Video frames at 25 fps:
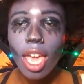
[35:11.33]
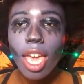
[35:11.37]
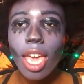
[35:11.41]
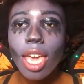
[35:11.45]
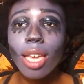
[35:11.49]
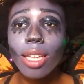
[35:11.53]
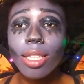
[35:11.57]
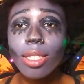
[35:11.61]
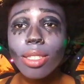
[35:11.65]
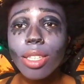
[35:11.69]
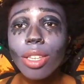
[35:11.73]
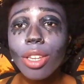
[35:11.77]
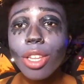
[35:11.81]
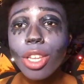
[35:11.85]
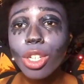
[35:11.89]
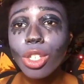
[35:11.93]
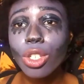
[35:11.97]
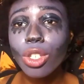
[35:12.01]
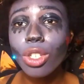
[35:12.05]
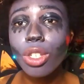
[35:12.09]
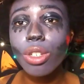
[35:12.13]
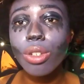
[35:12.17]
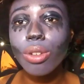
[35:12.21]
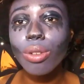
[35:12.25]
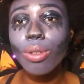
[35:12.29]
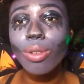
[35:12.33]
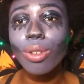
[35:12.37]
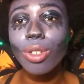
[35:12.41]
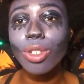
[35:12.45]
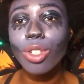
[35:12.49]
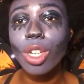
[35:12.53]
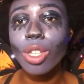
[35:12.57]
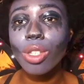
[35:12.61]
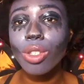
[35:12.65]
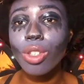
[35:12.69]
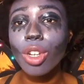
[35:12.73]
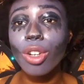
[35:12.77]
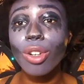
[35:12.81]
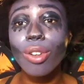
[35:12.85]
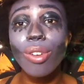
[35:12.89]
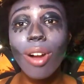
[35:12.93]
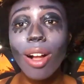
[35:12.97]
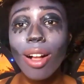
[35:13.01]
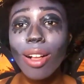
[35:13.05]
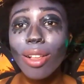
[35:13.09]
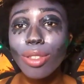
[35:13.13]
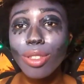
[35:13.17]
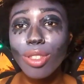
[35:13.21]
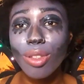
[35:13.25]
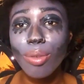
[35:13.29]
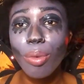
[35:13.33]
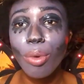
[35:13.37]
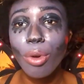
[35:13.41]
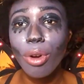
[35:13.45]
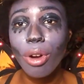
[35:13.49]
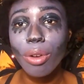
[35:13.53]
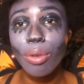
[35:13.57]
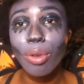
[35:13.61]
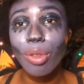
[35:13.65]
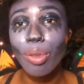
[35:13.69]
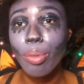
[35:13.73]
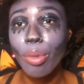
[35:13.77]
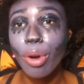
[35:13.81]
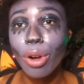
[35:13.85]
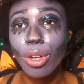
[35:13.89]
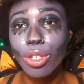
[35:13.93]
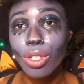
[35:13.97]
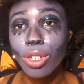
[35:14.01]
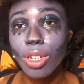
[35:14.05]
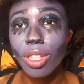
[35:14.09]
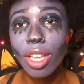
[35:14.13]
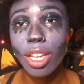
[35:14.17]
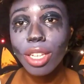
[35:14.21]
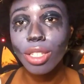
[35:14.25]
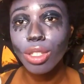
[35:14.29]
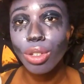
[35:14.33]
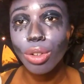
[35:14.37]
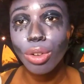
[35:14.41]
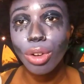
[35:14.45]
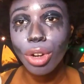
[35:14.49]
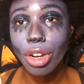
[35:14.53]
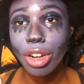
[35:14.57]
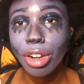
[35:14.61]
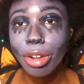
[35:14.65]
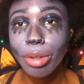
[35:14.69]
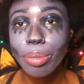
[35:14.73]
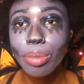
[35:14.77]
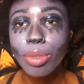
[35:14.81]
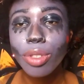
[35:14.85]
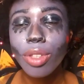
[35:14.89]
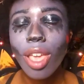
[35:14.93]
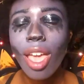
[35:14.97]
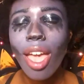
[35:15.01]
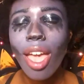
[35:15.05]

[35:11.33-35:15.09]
It's an issue just across the board with marginalized groups.